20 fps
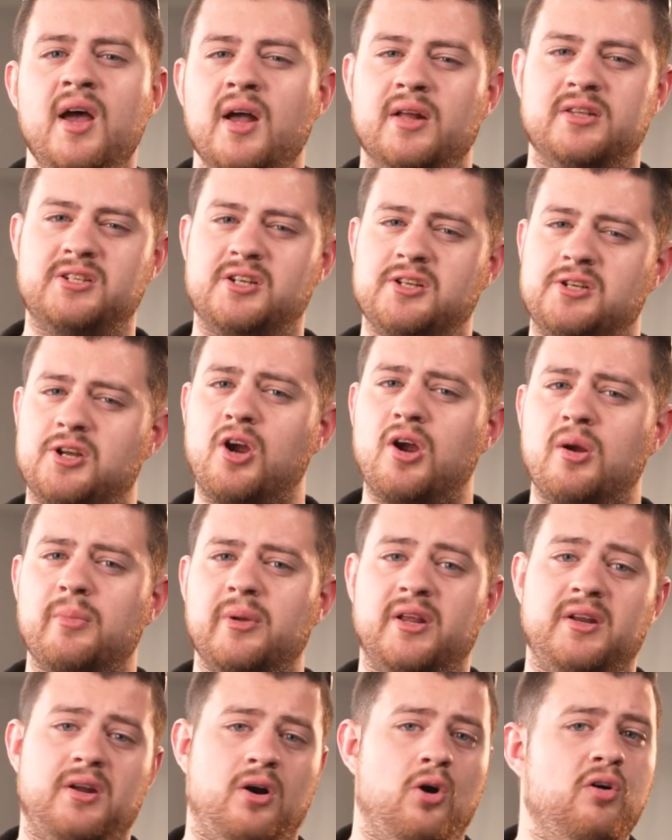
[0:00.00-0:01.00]
to
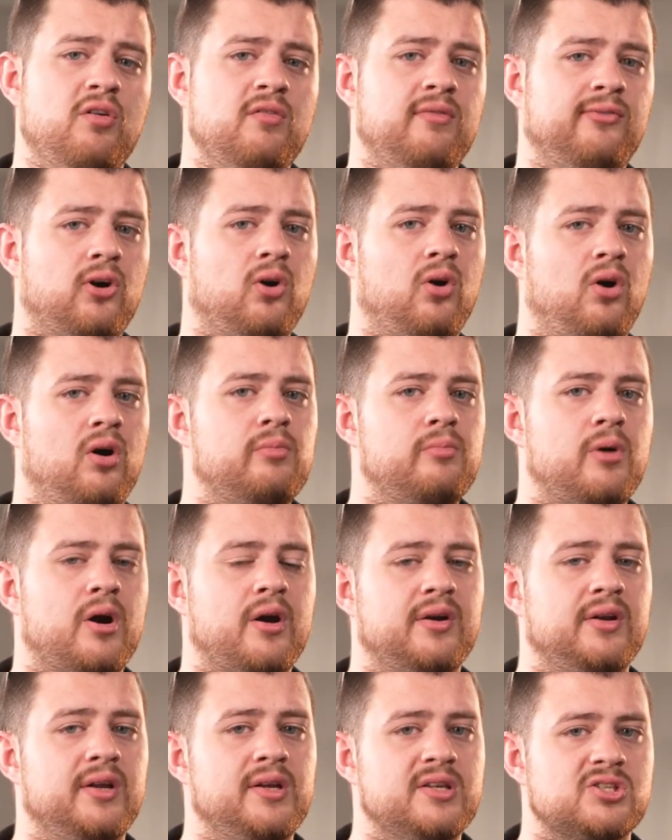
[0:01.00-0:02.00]
determine an overall
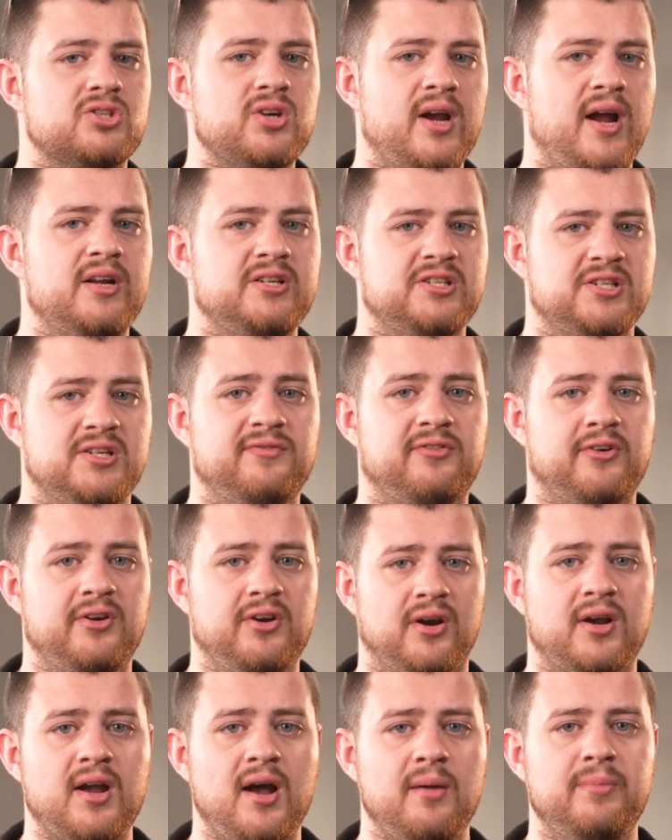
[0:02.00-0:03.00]
marketing strategy for
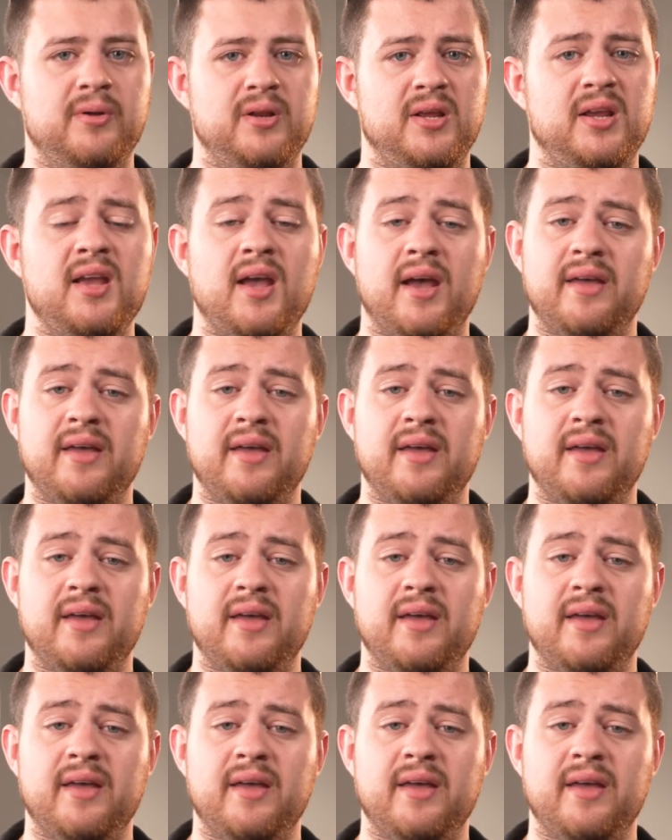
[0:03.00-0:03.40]
your company,